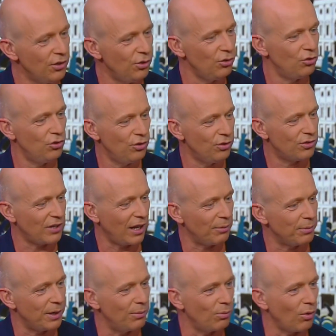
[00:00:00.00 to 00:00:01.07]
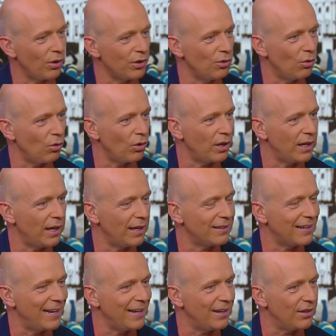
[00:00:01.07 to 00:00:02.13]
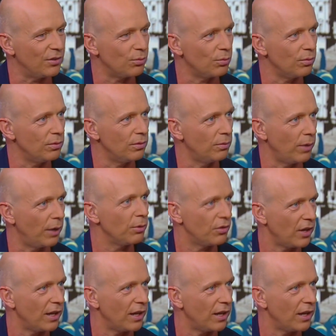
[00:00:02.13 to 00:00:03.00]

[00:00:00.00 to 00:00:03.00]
You tell me what your take is, where we